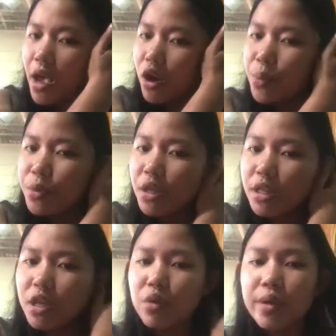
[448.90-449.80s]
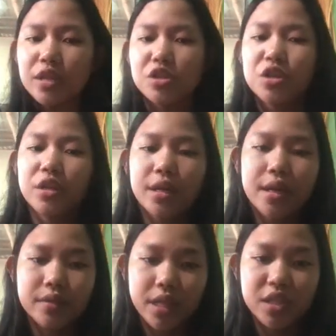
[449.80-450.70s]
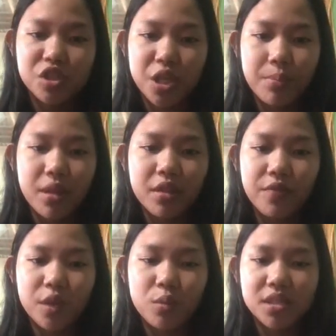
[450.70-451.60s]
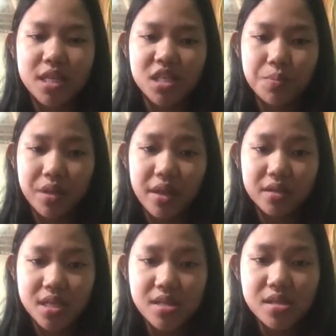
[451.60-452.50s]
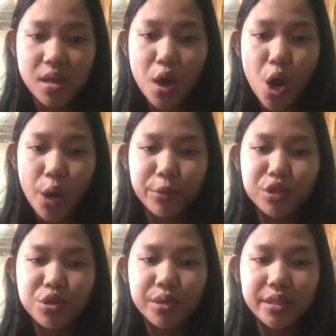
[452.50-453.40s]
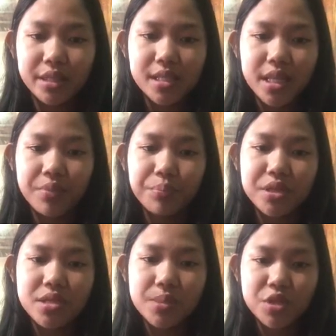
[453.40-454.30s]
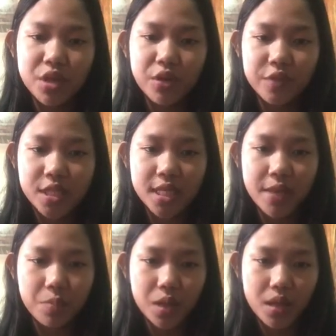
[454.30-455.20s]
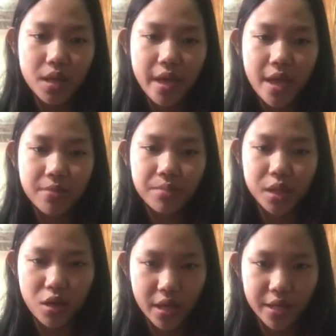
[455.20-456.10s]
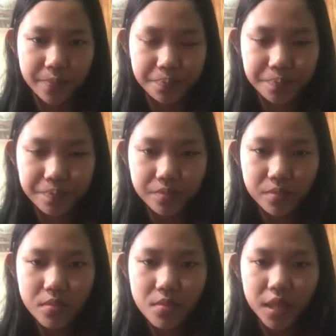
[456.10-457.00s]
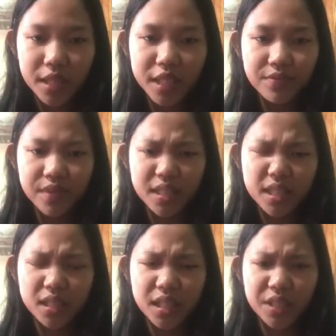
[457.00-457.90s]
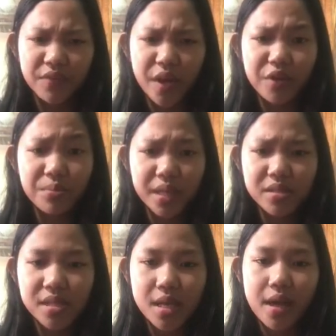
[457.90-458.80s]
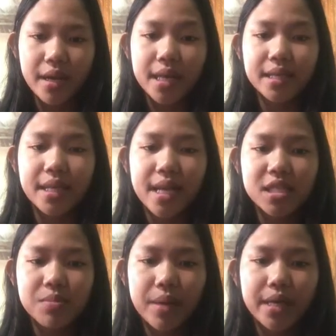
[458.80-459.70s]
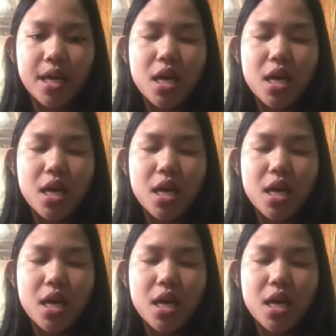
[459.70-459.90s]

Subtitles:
community cohesion can shape individuals' experiences, opportunities, and perception of safety and belonging. Living in environments characterized by